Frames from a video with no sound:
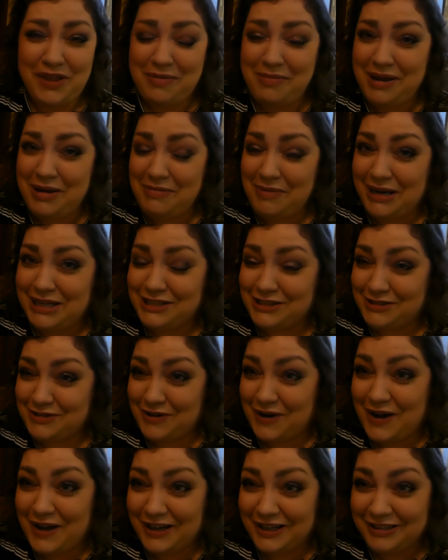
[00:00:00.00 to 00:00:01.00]
made mine
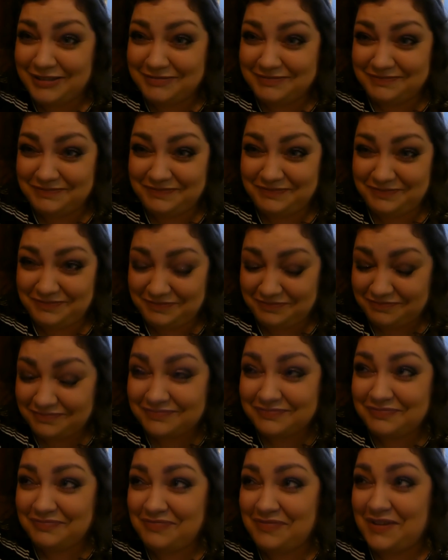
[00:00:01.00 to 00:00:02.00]
strong. Did they?
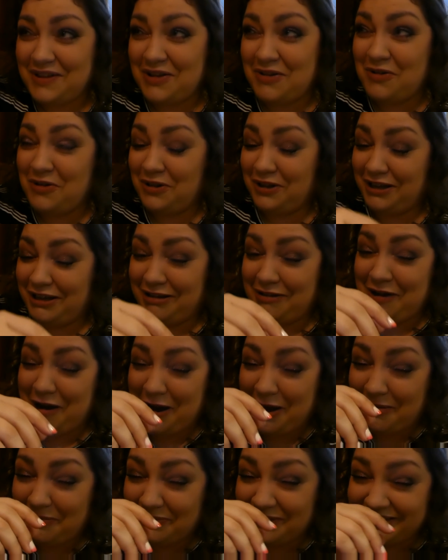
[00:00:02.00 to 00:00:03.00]
Holy
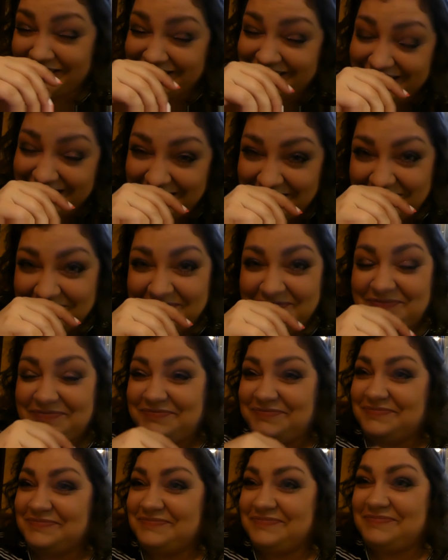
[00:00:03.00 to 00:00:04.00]
crap. Well, that's good
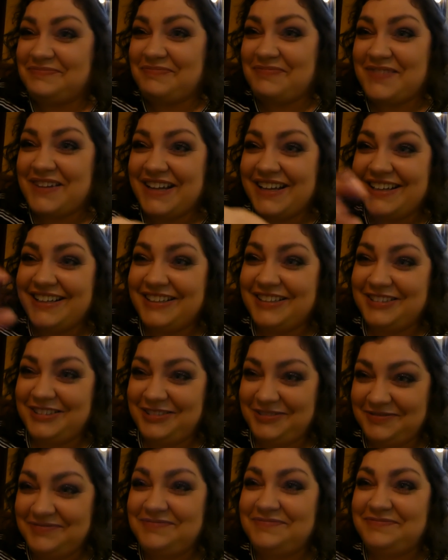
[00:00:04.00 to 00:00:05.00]
because I'm
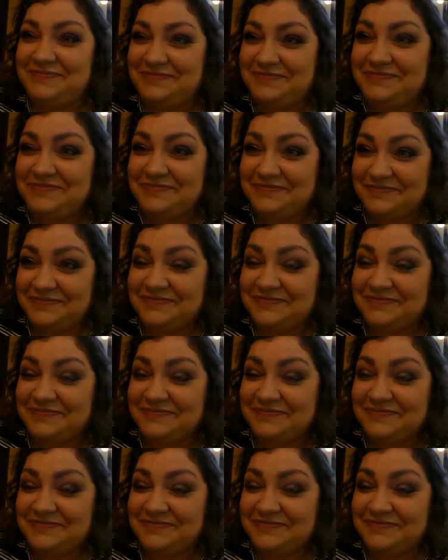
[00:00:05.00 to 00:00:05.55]
driving, so i